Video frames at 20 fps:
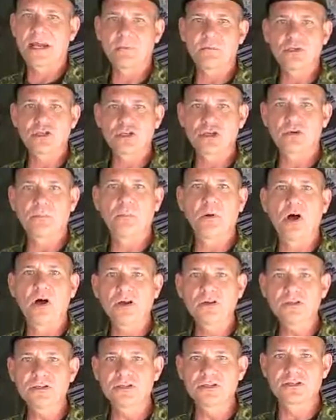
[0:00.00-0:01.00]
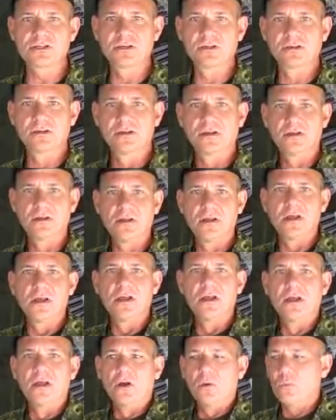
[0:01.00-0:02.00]
temperature, pulse.
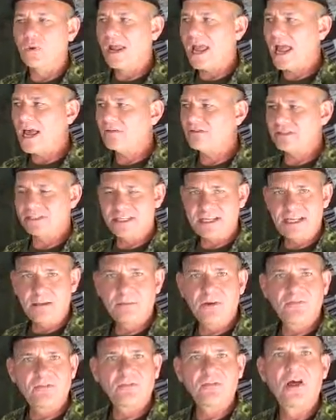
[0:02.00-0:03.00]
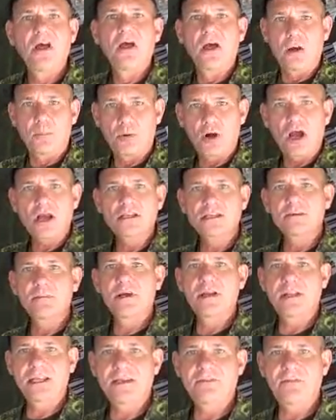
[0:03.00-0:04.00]
We have a team of
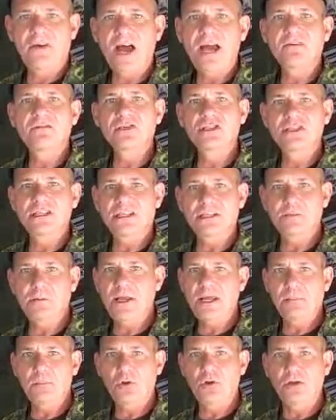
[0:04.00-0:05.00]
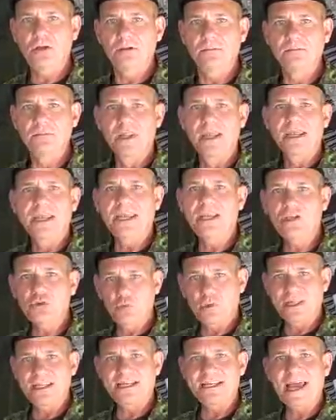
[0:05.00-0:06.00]
approximately 5 or 6 people,
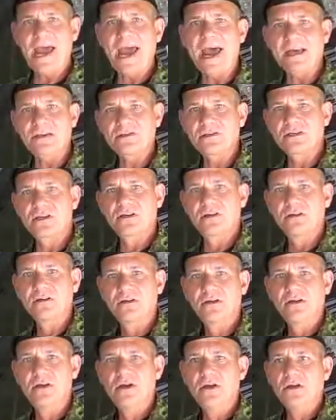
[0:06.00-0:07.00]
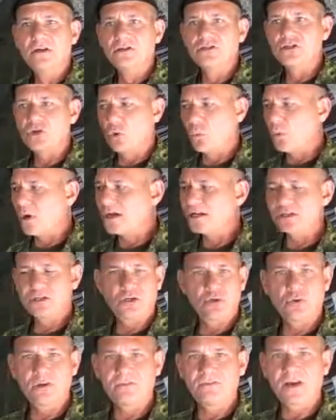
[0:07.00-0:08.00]
each with a task. So one
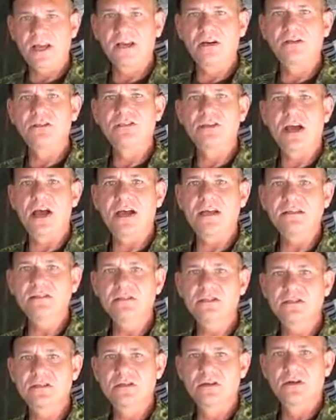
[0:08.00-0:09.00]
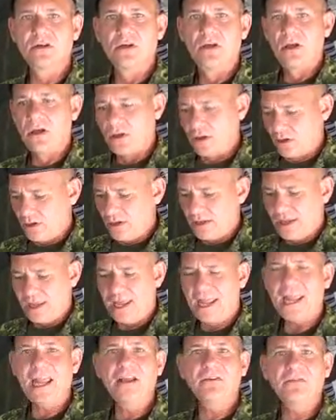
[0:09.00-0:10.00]
is doing vital signs.
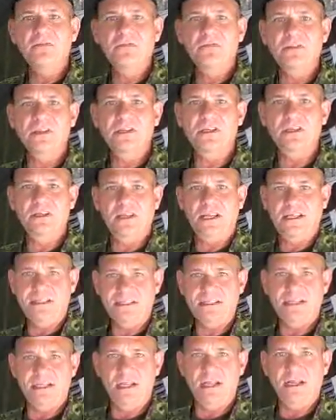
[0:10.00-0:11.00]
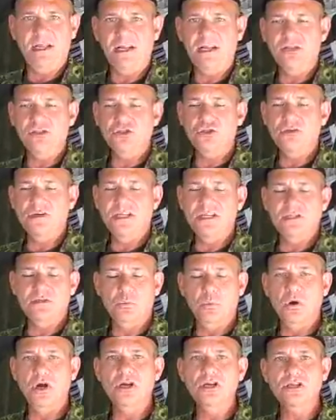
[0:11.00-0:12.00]
If its injury is
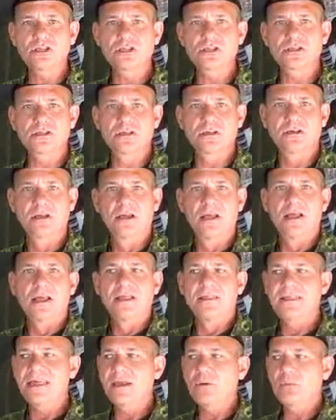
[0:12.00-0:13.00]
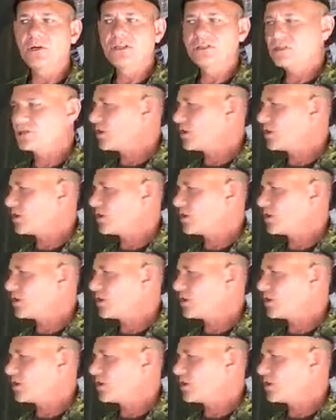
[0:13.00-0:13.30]
worse, they would